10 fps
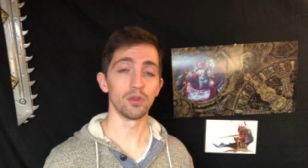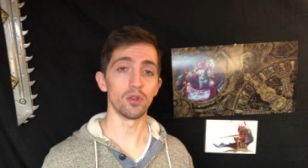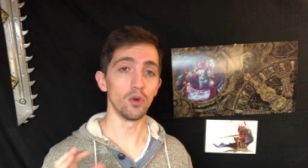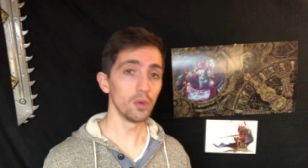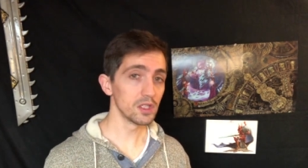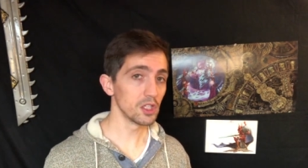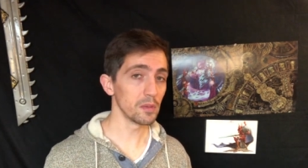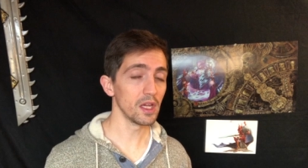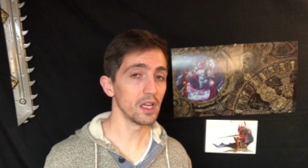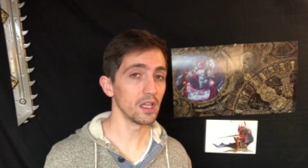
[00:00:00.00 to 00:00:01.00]
So it's always going
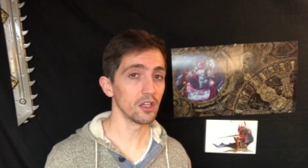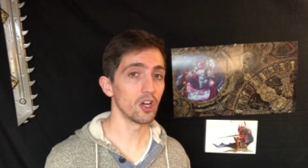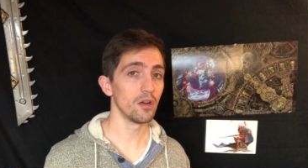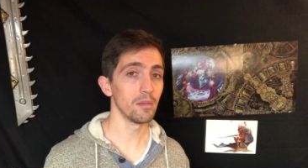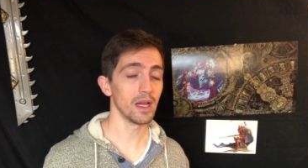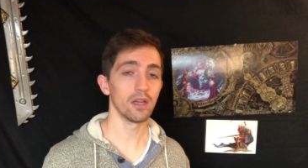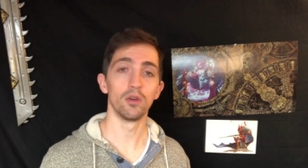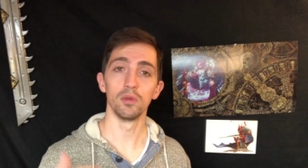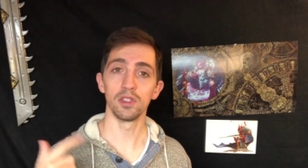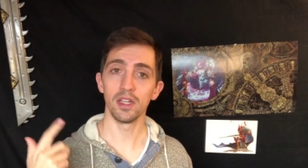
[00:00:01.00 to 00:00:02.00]
to be hitting in combat,
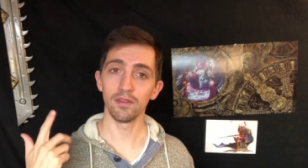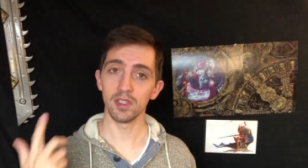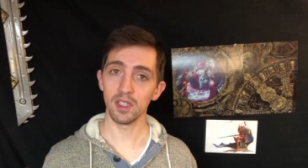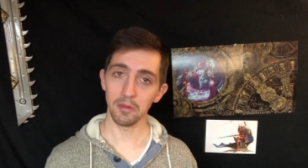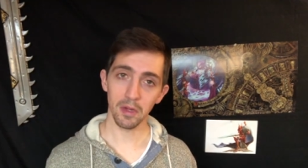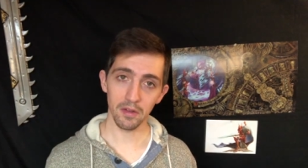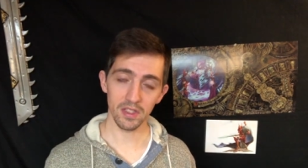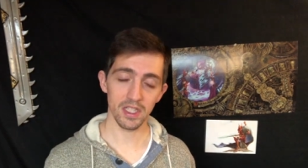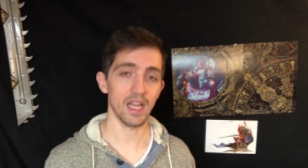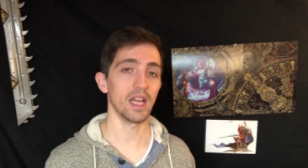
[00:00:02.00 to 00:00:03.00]
always going to have the same amount of
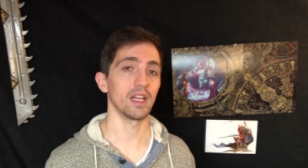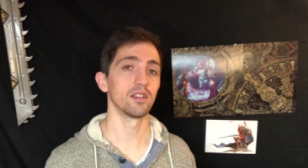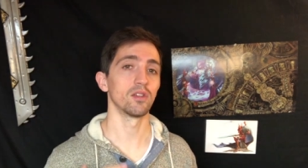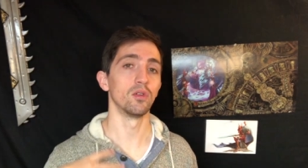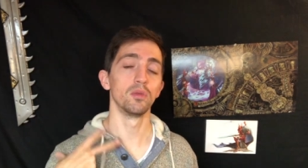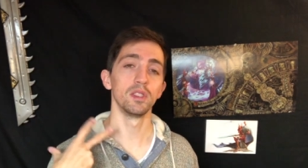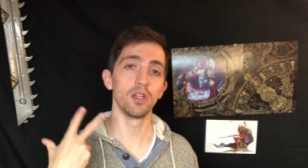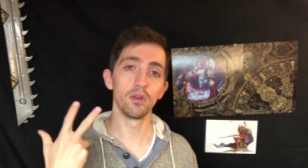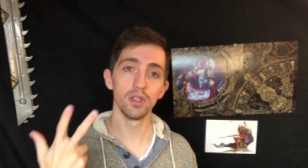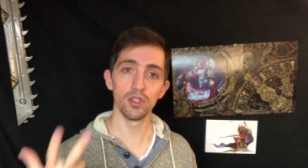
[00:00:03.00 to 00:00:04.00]
attacks, always
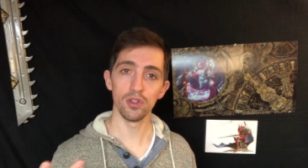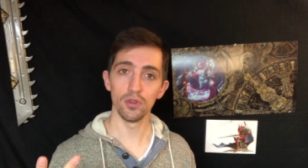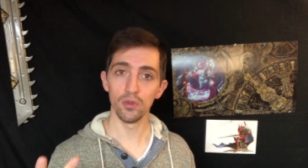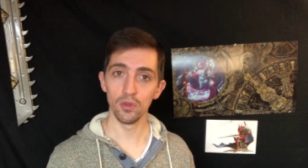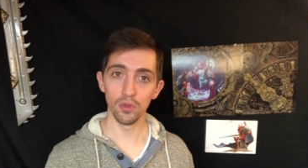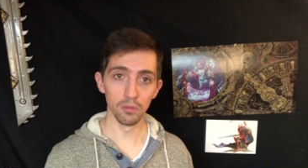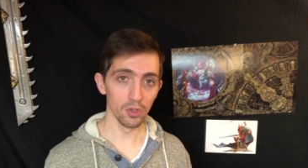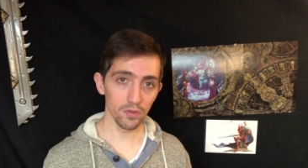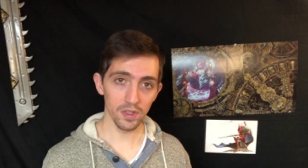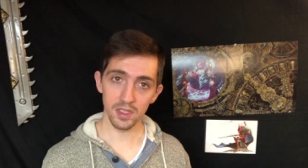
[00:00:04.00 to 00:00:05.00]
going to
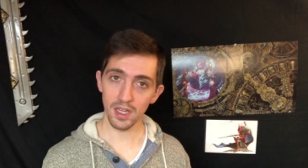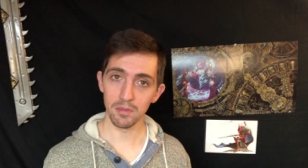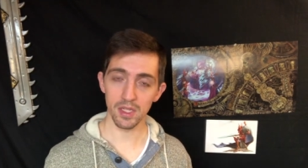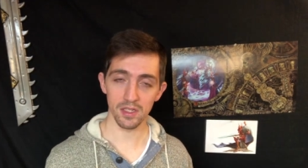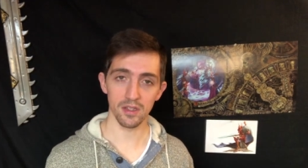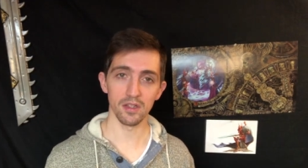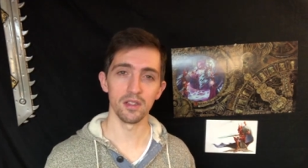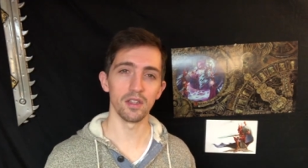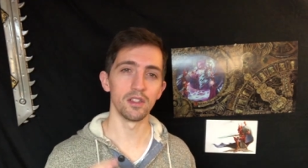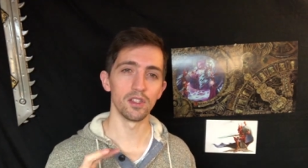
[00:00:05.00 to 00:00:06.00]
move the same
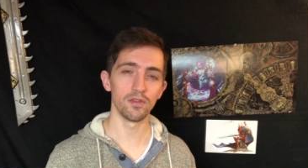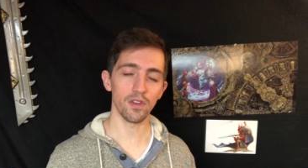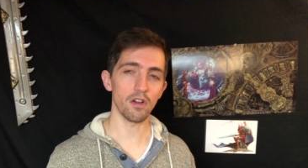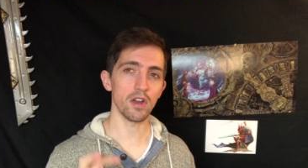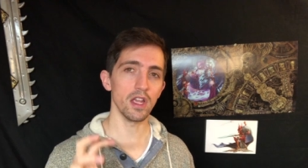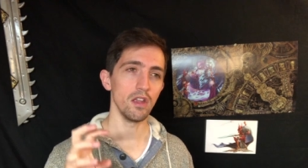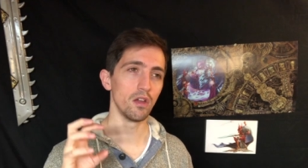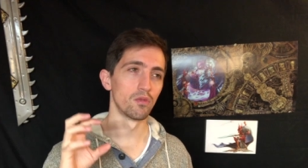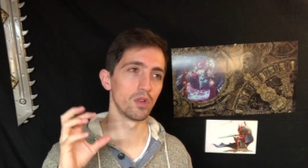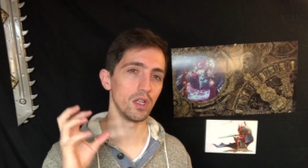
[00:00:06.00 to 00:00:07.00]
distance. It's a
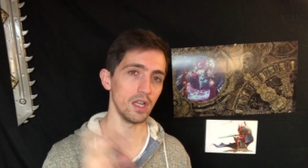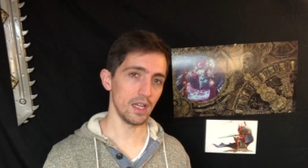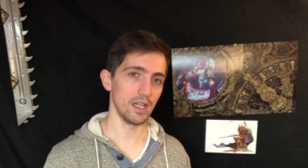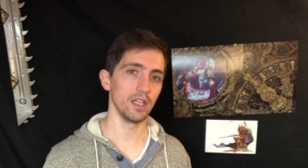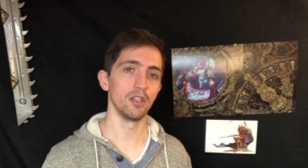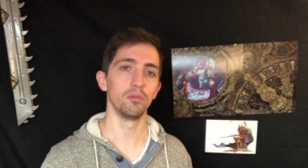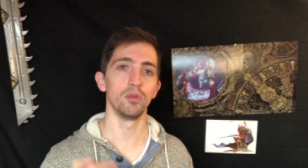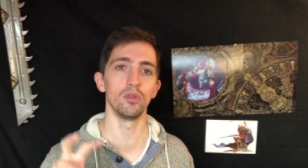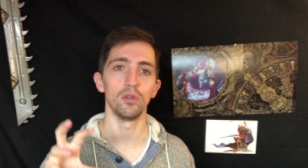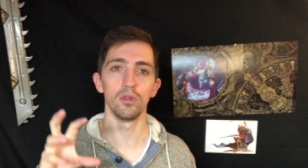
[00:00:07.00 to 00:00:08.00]
very
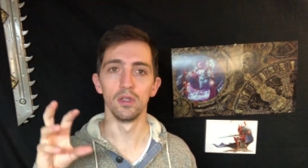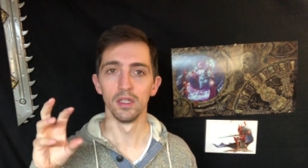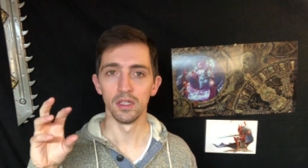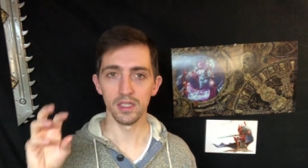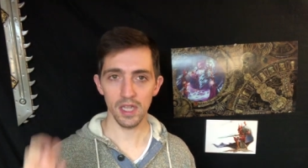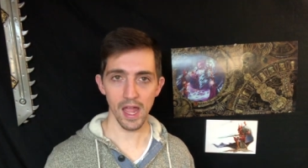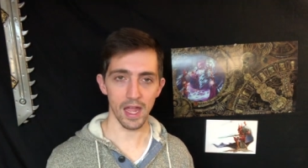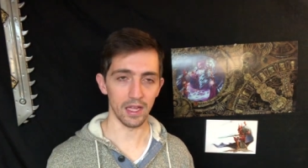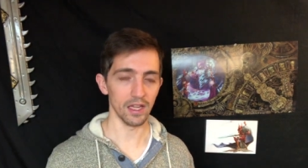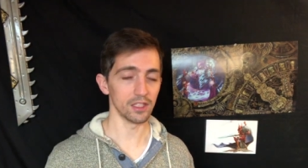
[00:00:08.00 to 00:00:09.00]
reliable
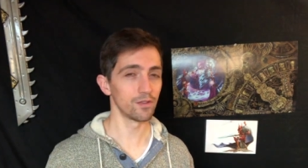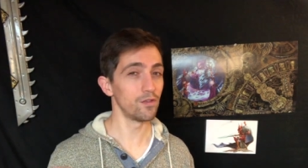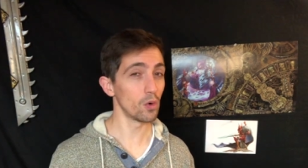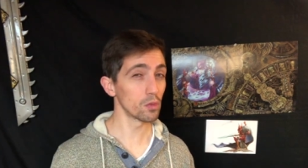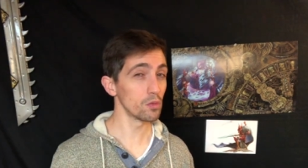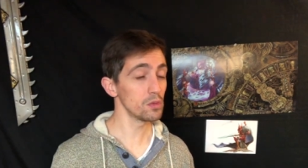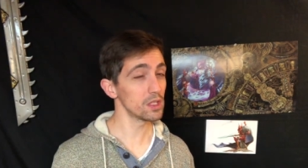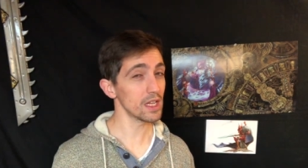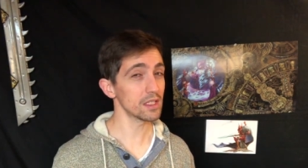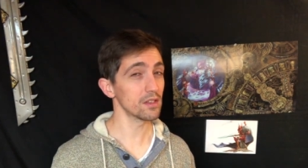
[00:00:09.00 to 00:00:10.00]
tank. It has 4
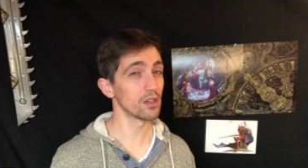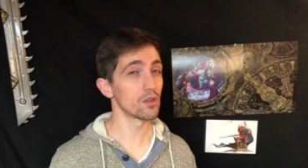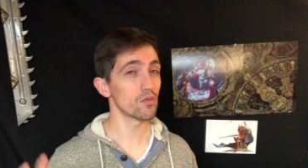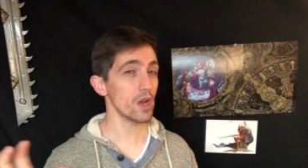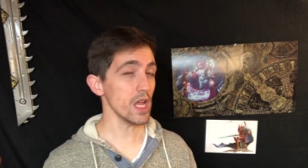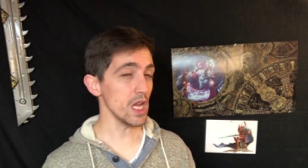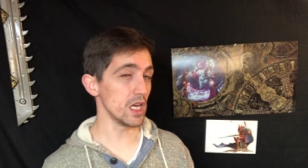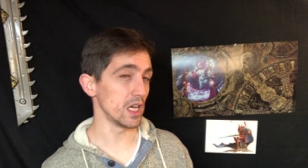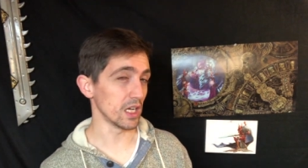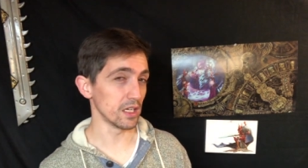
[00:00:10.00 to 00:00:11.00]
wounds less than a
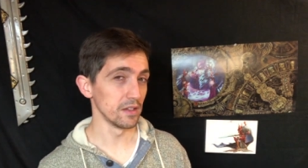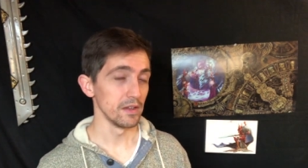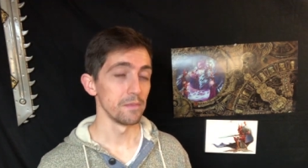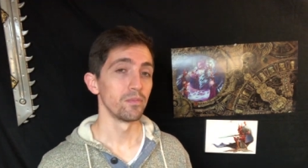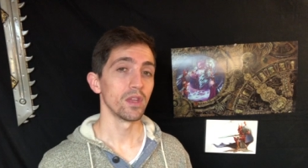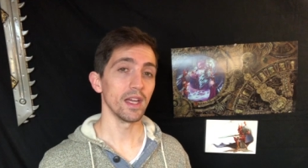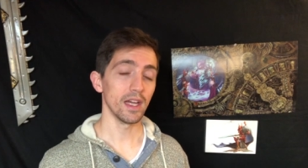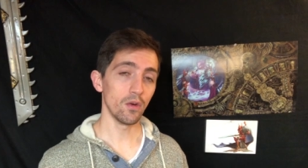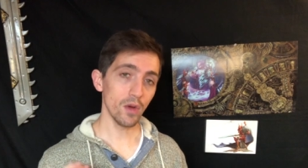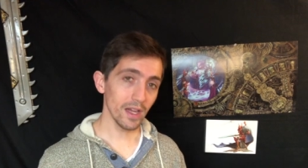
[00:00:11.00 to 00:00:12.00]
Raider,
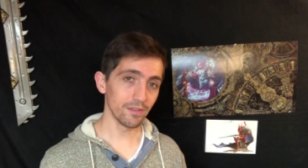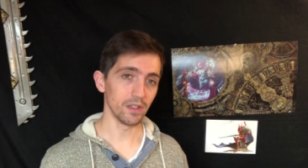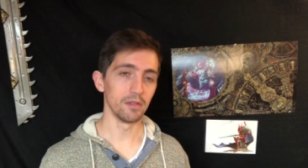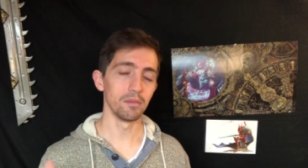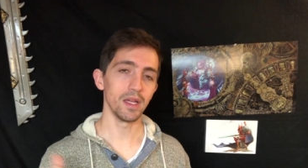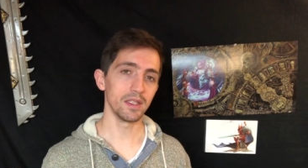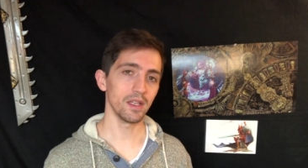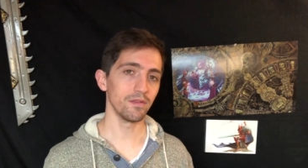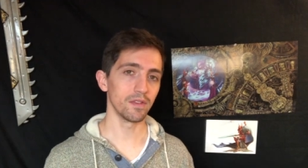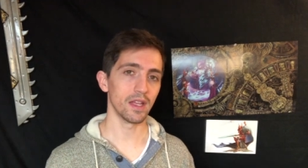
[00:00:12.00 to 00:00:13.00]
however, it makes
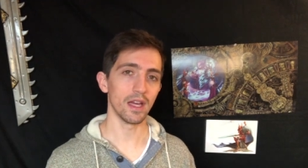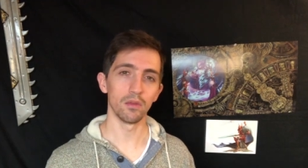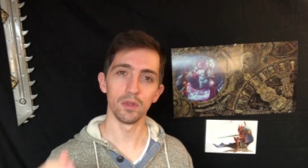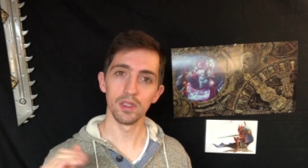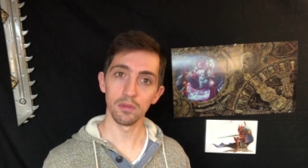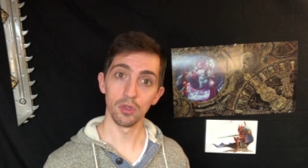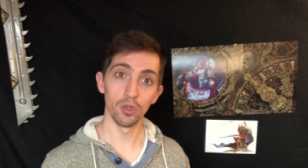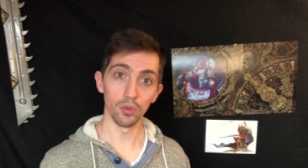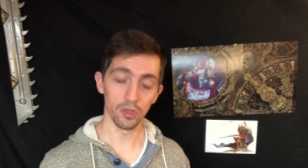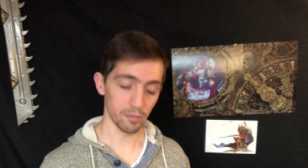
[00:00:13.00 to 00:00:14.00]
up for that with some
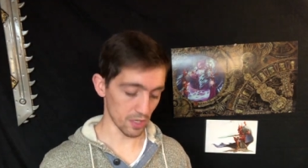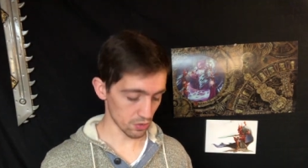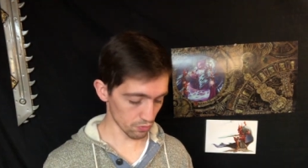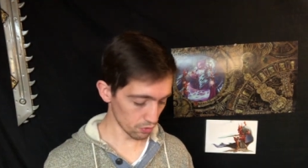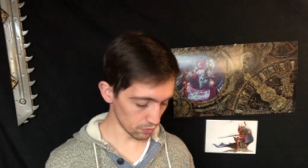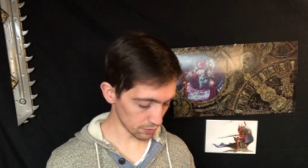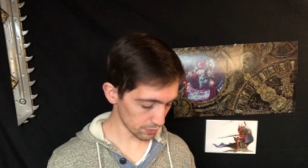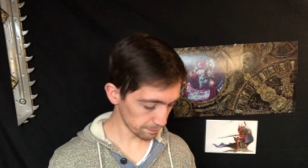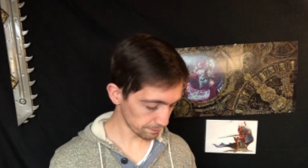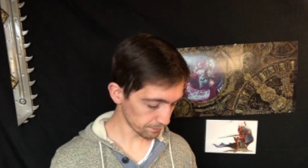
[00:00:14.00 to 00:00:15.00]
cool special rules.